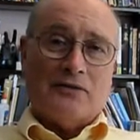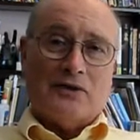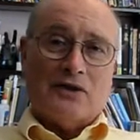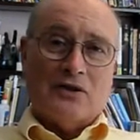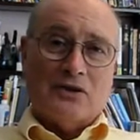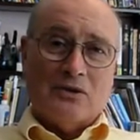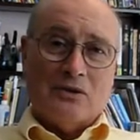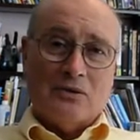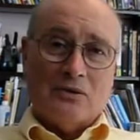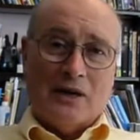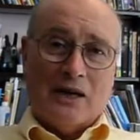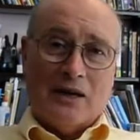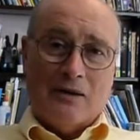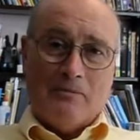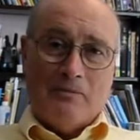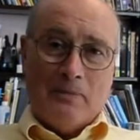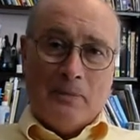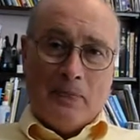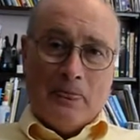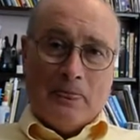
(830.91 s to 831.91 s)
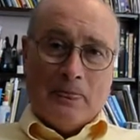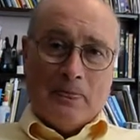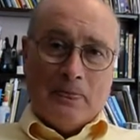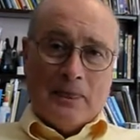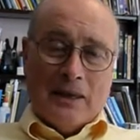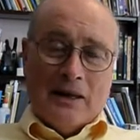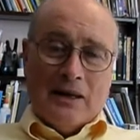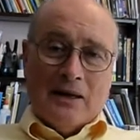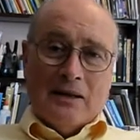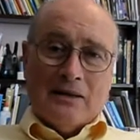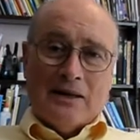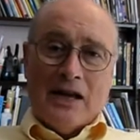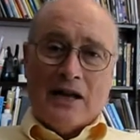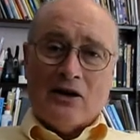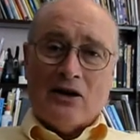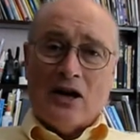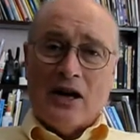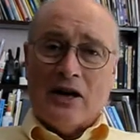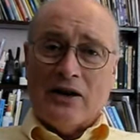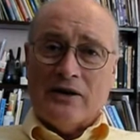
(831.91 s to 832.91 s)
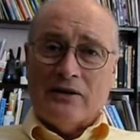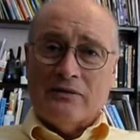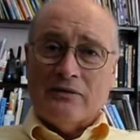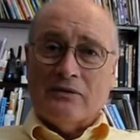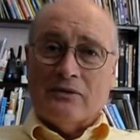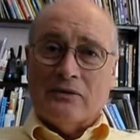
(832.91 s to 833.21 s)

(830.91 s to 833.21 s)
to take on